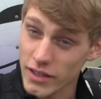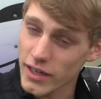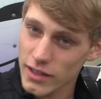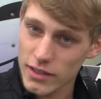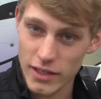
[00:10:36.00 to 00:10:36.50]

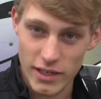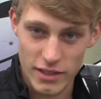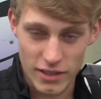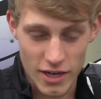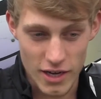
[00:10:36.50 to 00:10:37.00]
Yeah,
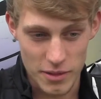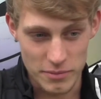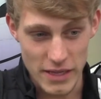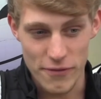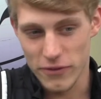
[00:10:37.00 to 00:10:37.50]

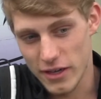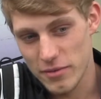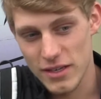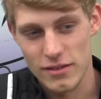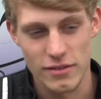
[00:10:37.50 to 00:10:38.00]
definitely. I
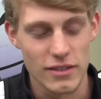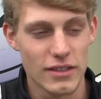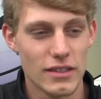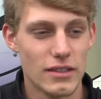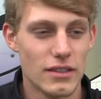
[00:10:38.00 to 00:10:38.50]
mean,
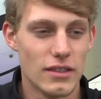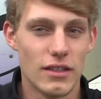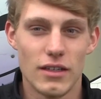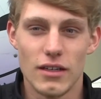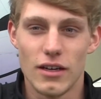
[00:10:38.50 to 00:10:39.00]

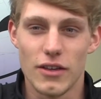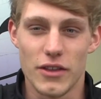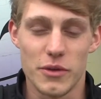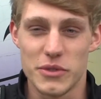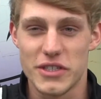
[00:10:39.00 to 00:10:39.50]

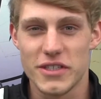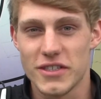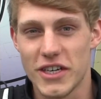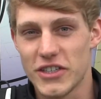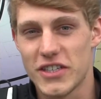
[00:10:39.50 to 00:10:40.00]
it was
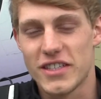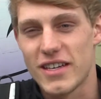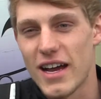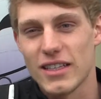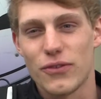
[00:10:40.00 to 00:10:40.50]
such a
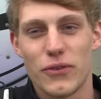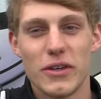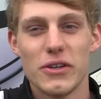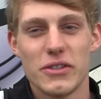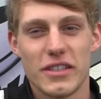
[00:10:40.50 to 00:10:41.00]
stacked
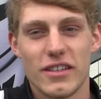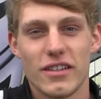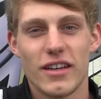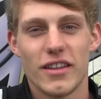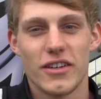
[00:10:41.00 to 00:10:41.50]
field,
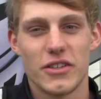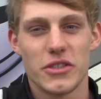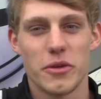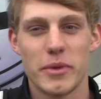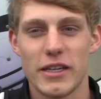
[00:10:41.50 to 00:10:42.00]
and there are
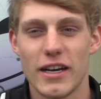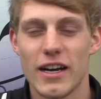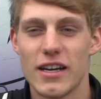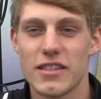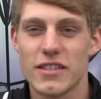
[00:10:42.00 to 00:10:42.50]
so many
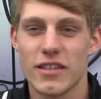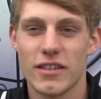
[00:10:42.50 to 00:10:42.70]
guys.